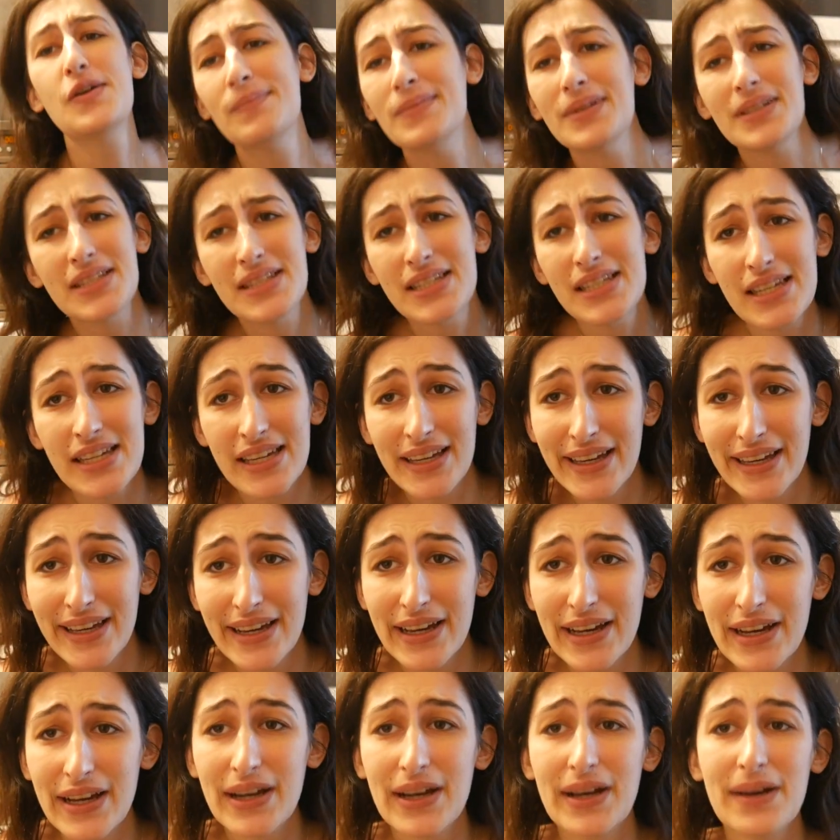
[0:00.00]

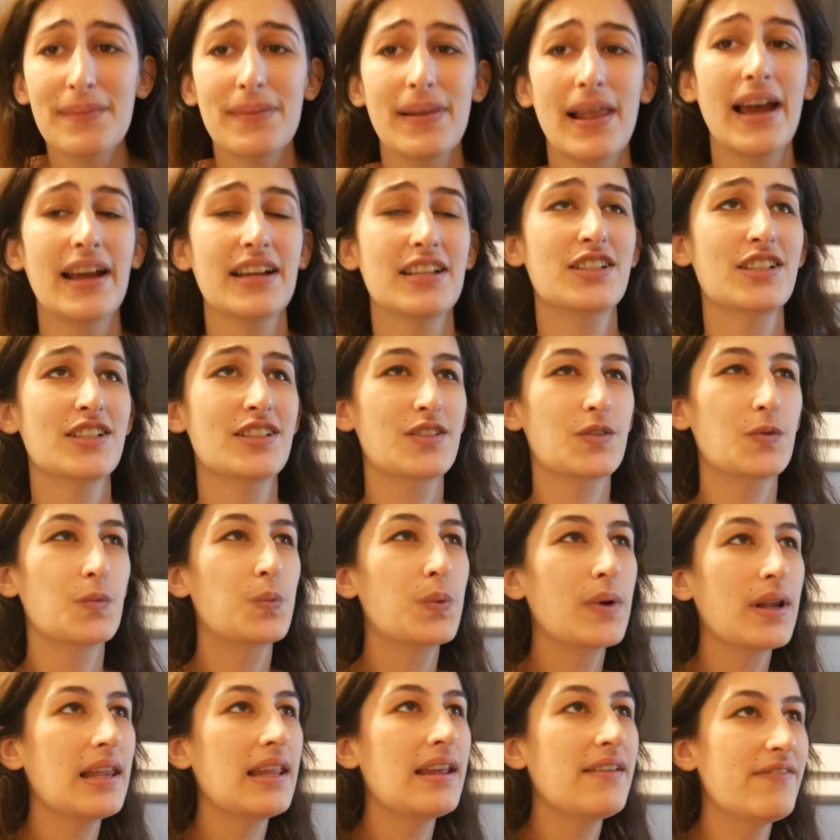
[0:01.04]
museum, like just
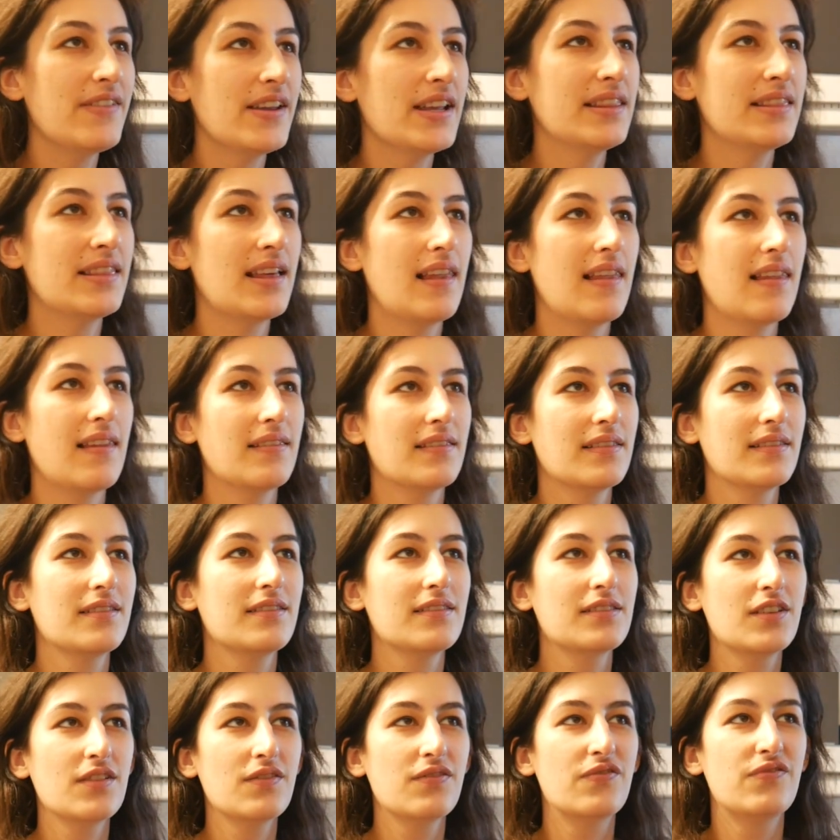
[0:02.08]
reliving
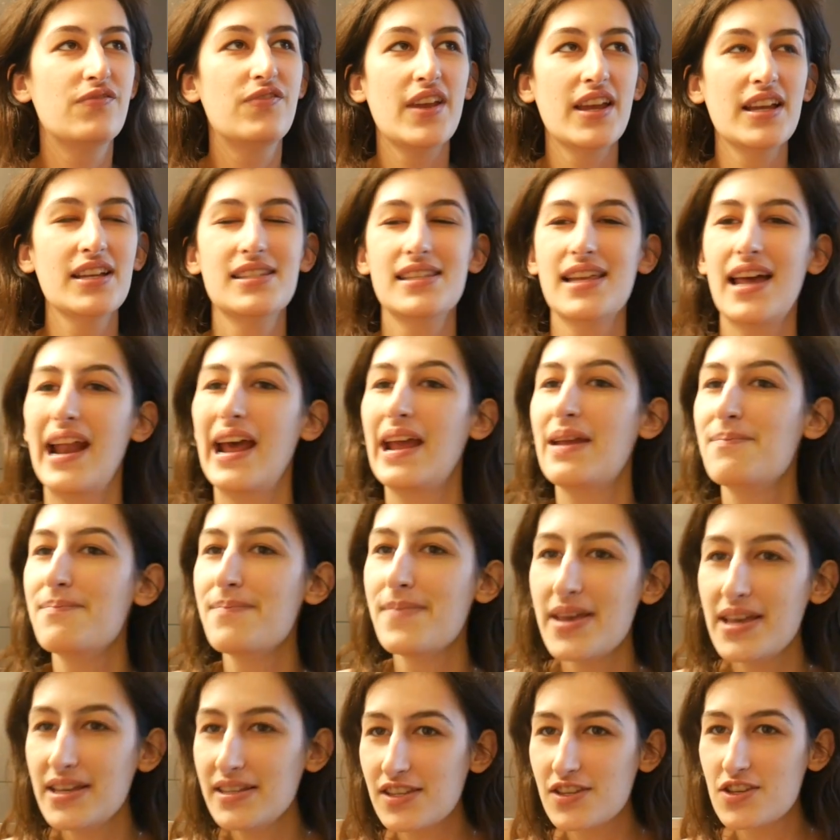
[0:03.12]
the things that I
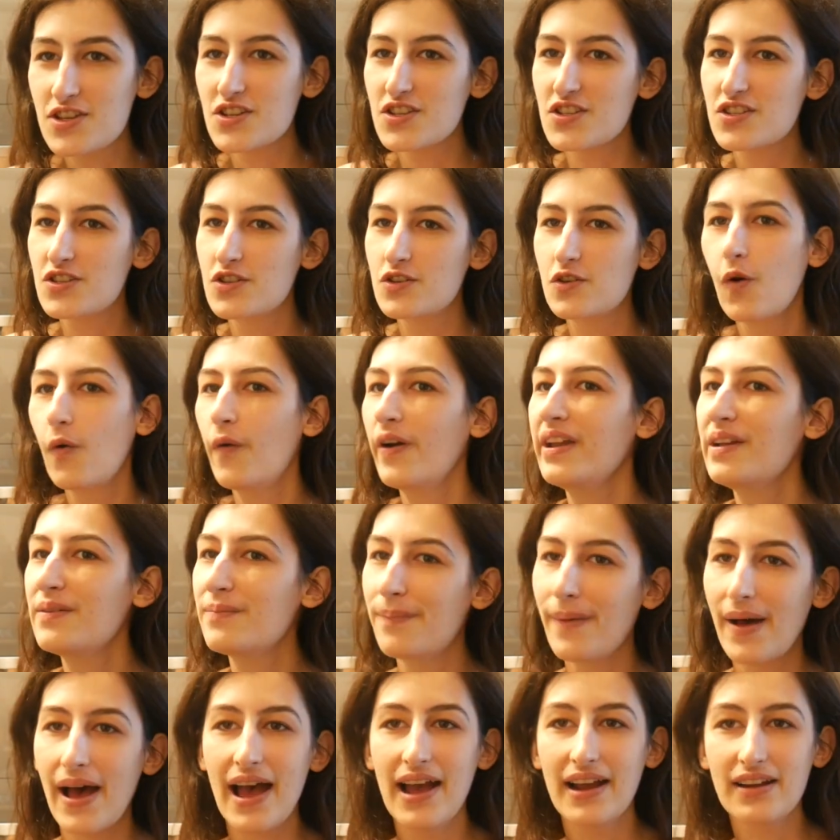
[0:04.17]
miss, just going
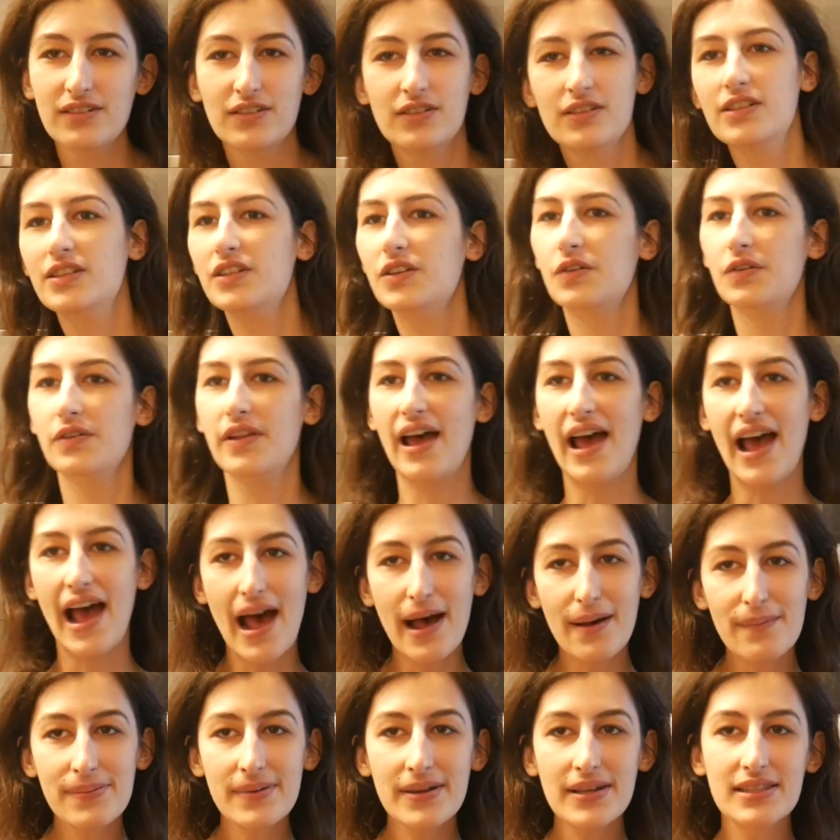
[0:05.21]
back to the old
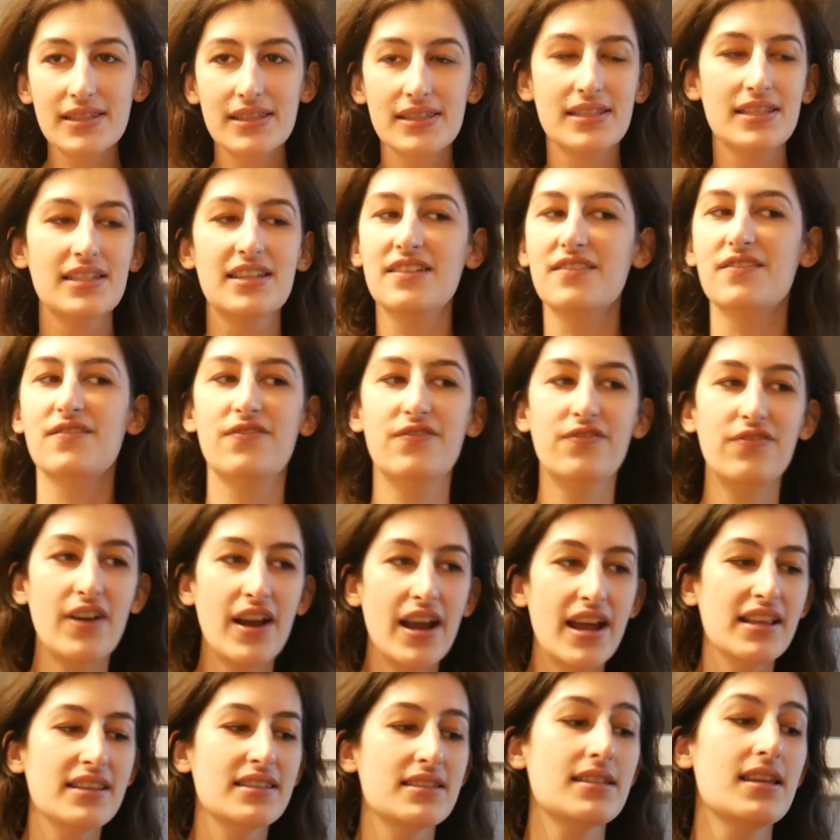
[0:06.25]
habits, seeing
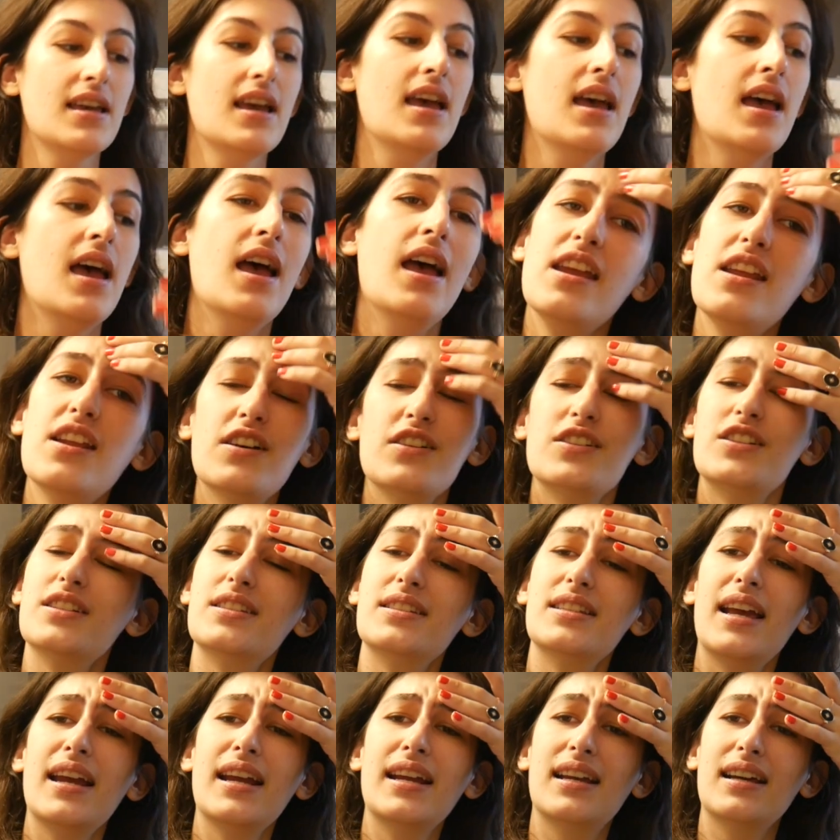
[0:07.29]
friends, you know, just
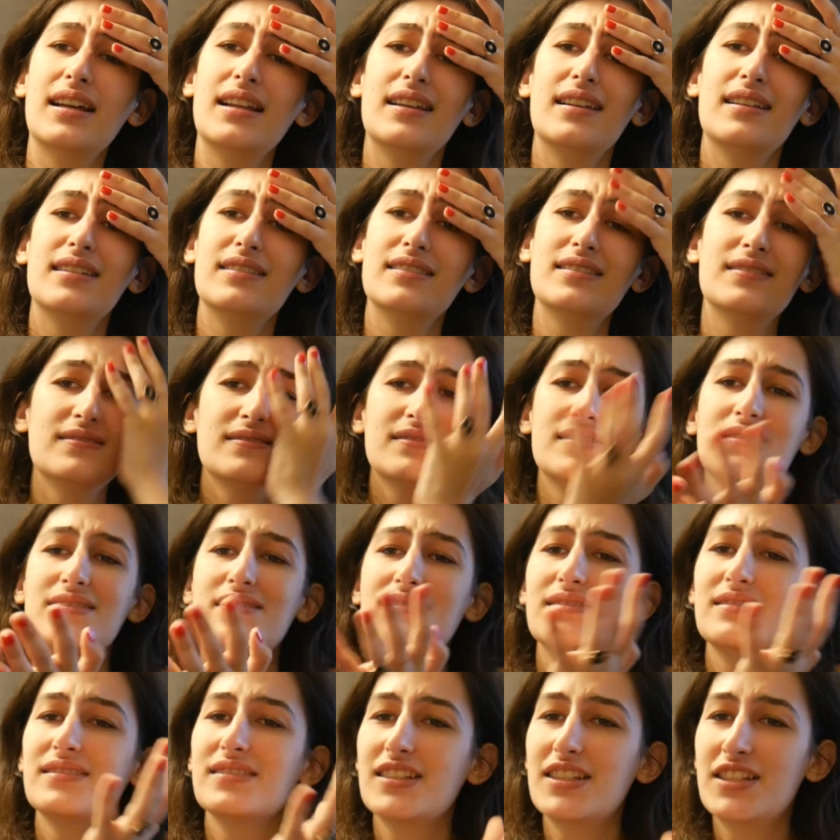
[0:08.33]
like
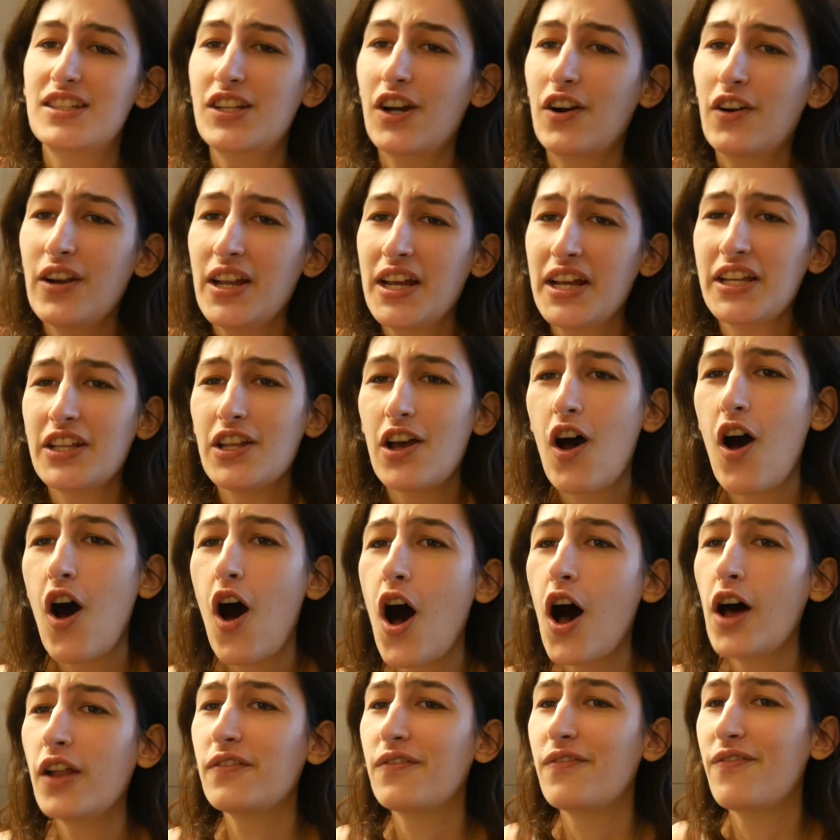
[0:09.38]
starting the
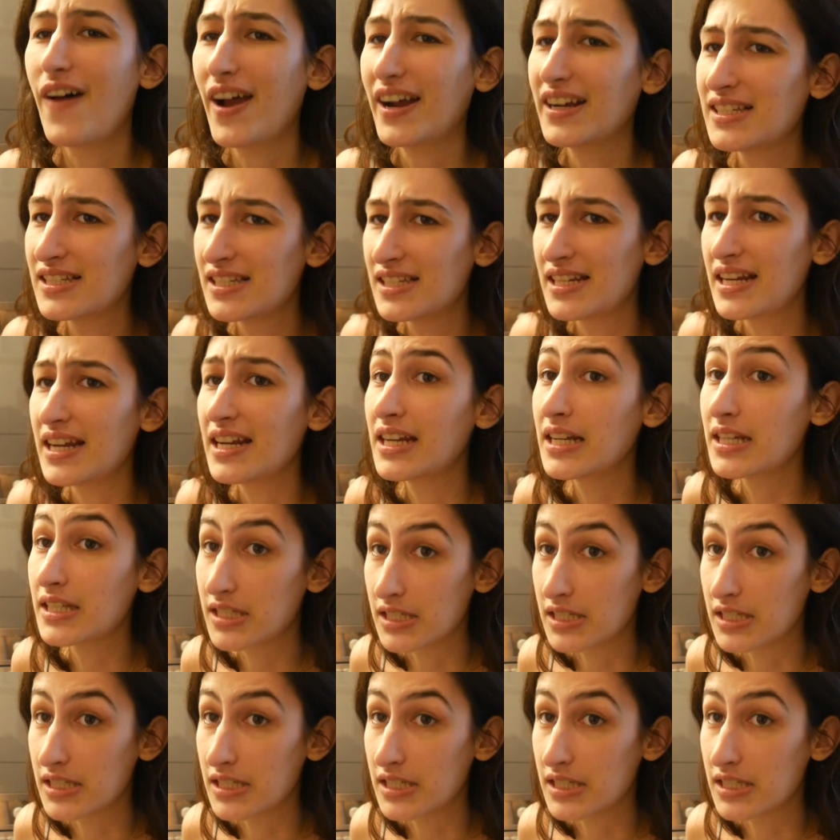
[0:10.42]
hot vaccinated